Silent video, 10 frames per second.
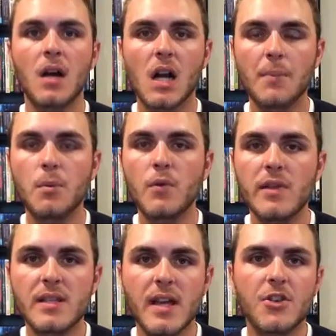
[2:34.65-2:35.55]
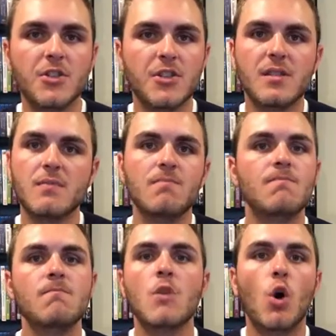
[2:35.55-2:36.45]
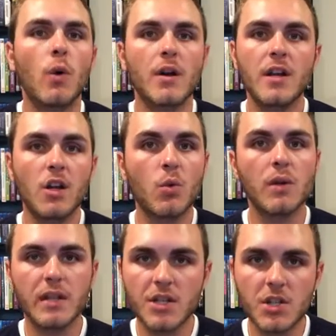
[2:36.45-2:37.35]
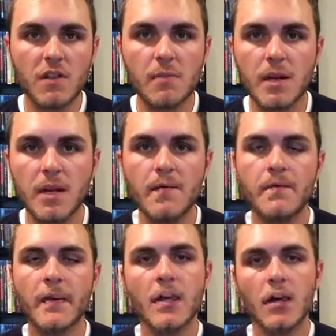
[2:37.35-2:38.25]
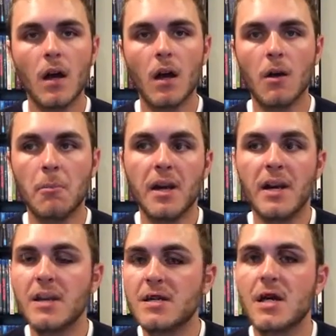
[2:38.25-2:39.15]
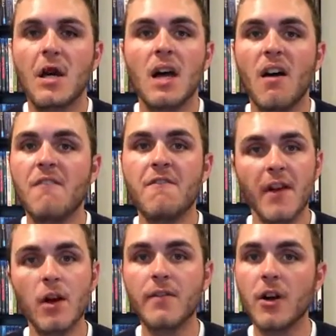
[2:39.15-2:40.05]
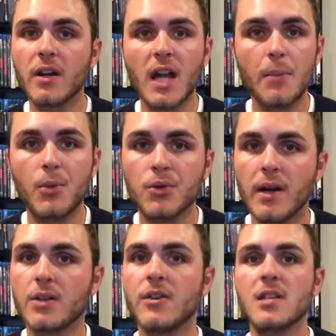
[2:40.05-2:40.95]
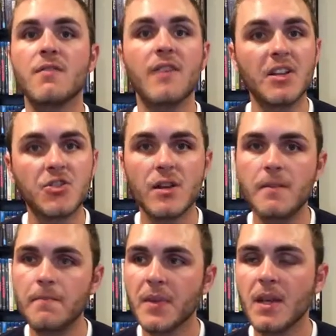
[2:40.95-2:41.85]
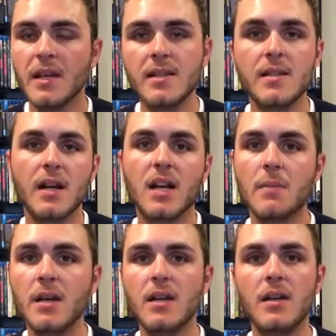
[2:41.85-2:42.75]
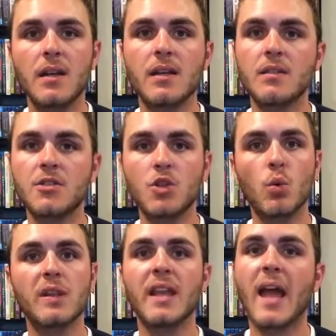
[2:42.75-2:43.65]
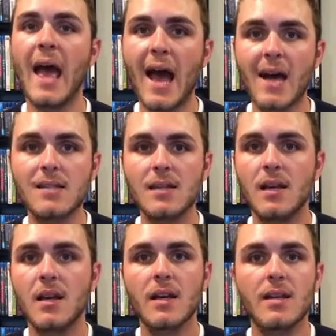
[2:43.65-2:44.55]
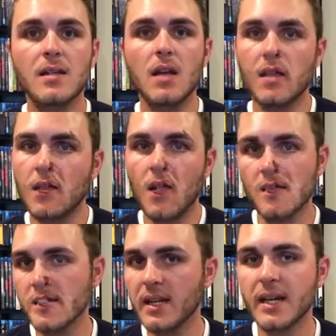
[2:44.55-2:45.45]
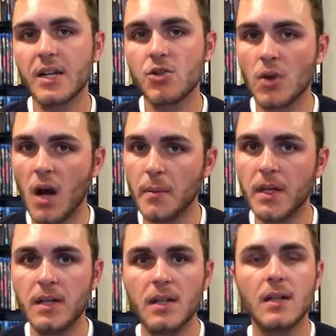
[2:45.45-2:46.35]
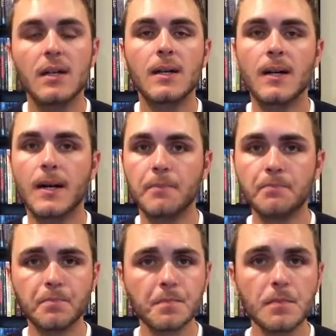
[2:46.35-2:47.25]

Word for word: a couple movies that are just nowhere near what they should have been um, but he's a very very capable director he's a veteran he's going to come in and do what they ask he's not going to cause any kind of drama um,